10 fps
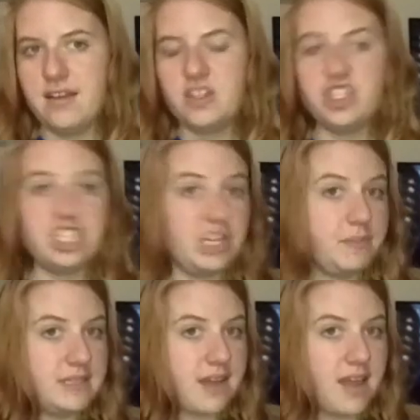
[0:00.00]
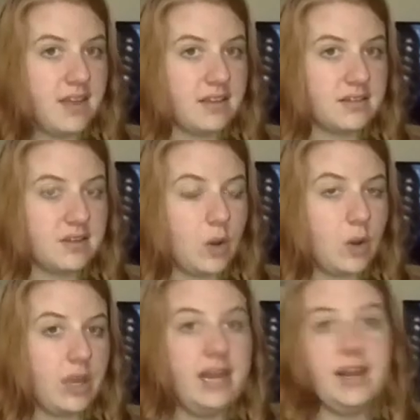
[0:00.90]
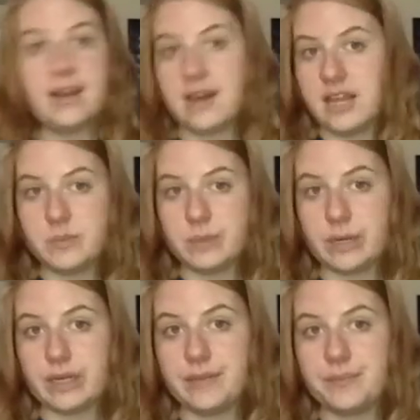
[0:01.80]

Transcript: the ship sank, it hit an iceberg.